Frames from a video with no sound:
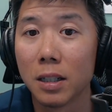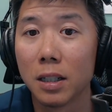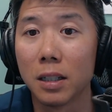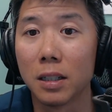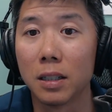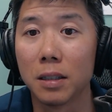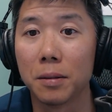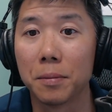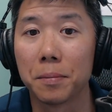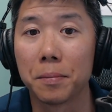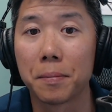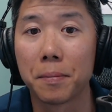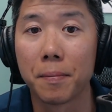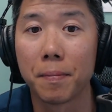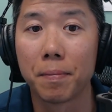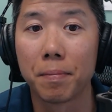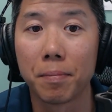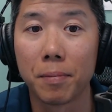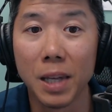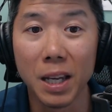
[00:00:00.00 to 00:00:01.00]
Um,
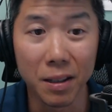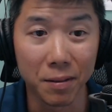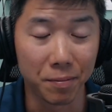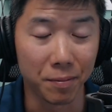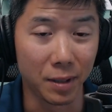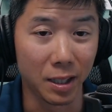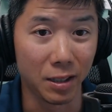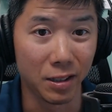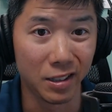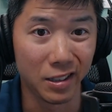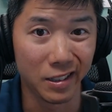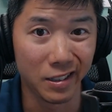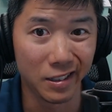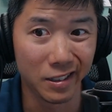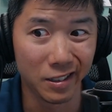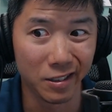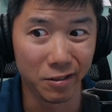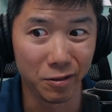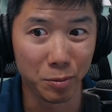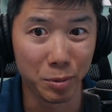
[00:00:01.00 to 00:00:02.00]
yeah, and
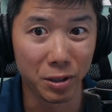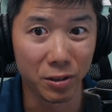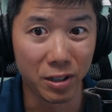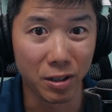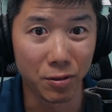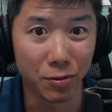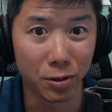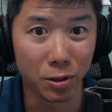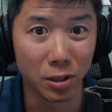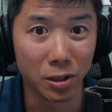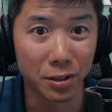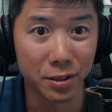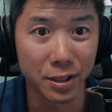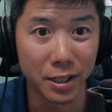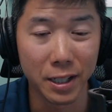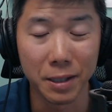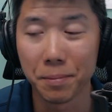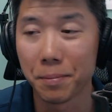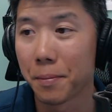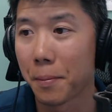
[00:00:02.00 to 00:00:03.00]
uh, we've been around for a long
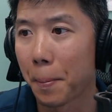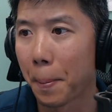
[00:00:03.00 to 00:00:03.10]
time.